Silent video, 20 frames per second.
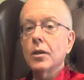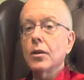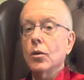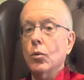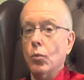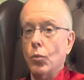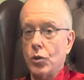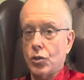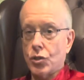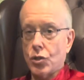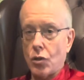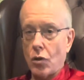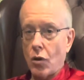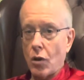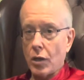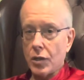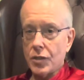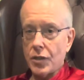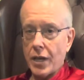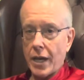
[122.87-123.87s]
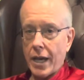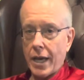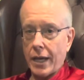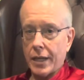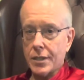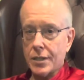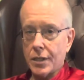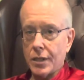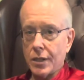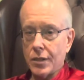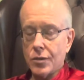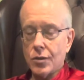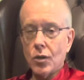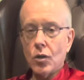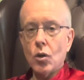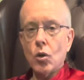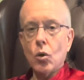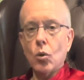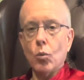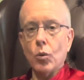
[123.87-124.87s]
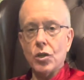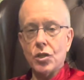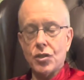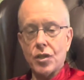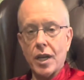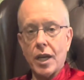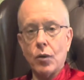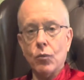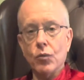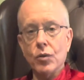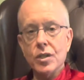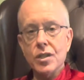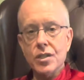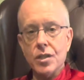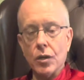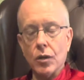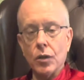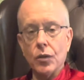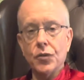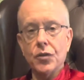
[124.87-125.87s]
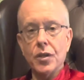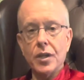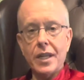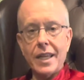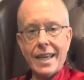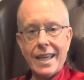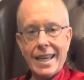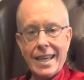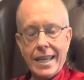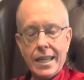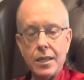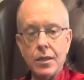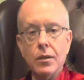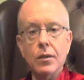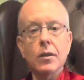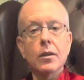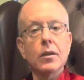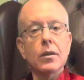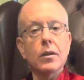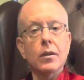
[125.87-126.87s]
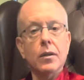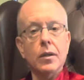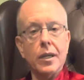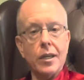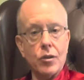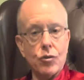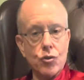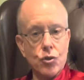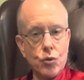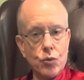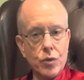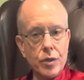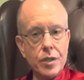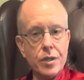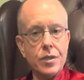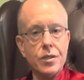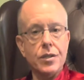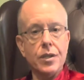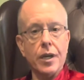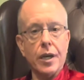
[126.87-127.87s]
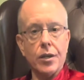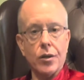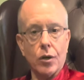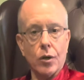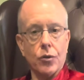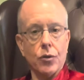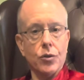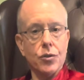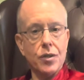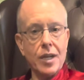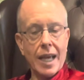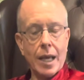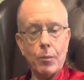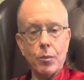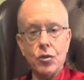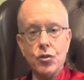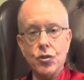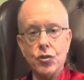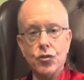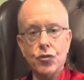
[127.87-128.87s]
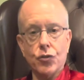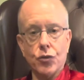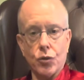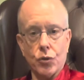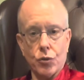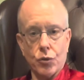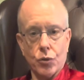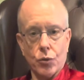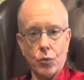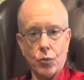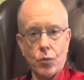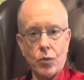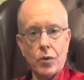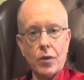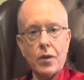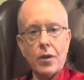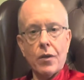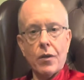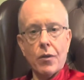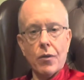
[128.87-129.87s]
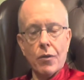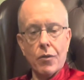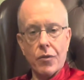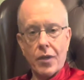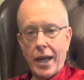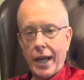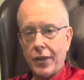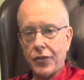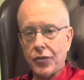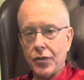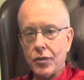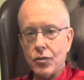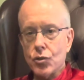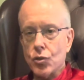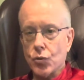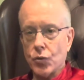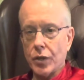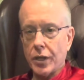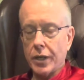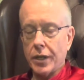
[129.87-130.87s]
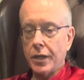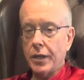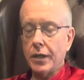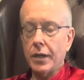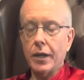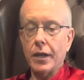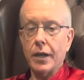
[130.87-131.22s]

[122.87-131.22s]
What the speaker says: which caused the accident, which then resulted in injuries and other damages to you. That's injury